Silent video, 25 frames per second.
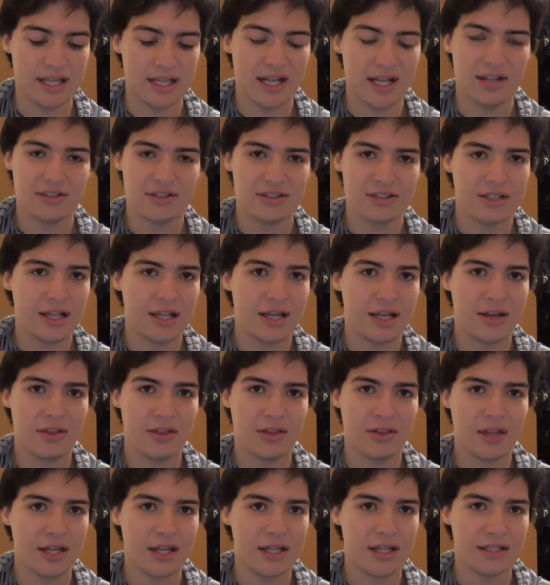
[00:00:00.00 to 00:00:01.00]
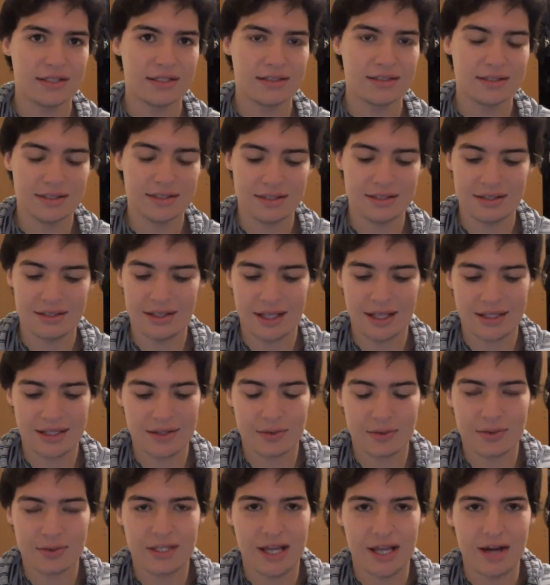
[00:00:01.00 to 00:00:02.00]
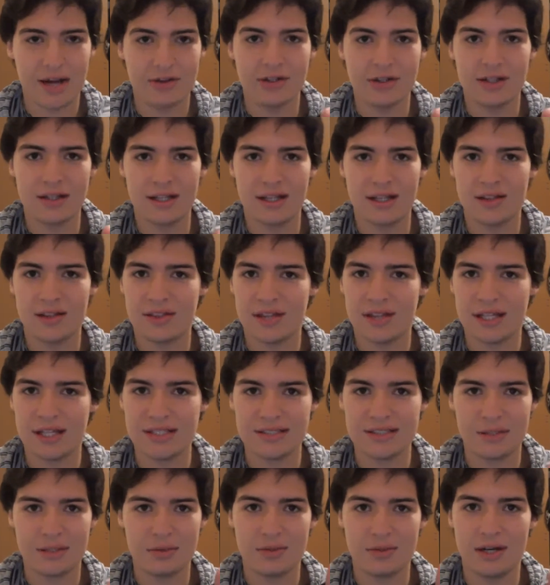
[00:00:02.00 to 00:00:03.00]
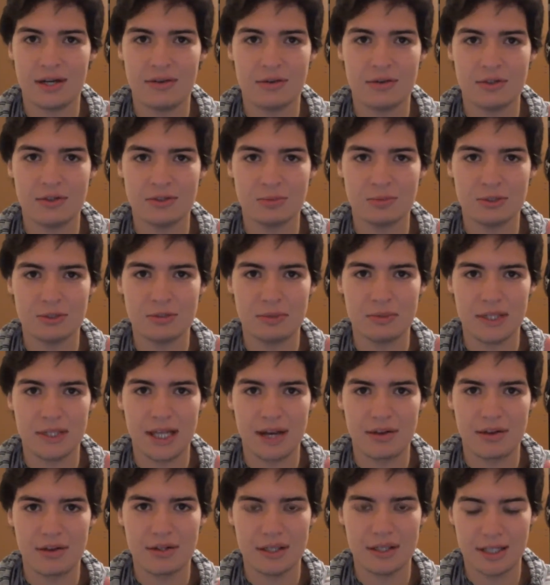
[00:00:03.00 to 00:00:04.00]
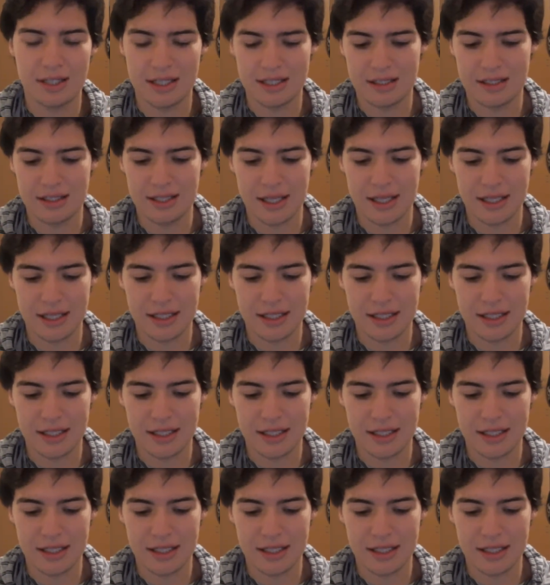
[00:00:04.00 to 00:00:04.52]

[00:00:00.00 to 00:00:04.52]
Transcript: There's a lot of things like they were calculating things that were never supposed to be calculated. Like